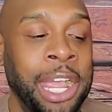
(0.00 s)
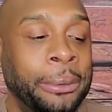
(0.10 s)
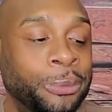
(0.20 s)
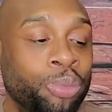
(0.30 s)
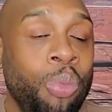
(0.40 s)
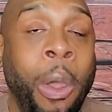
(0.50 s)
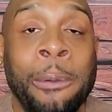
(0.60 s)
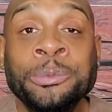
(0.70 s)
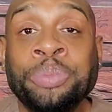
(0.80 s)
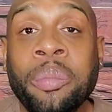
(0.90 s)
eat,
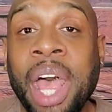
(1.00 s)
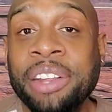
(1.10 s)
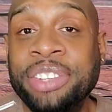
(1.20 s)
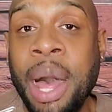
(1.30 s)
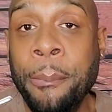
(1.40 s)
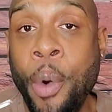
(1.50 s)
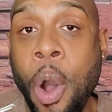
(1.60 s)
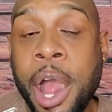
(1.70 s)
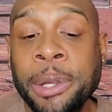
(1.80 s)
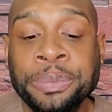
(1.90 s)
at some
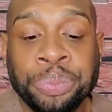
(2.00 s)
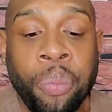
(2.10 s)
point,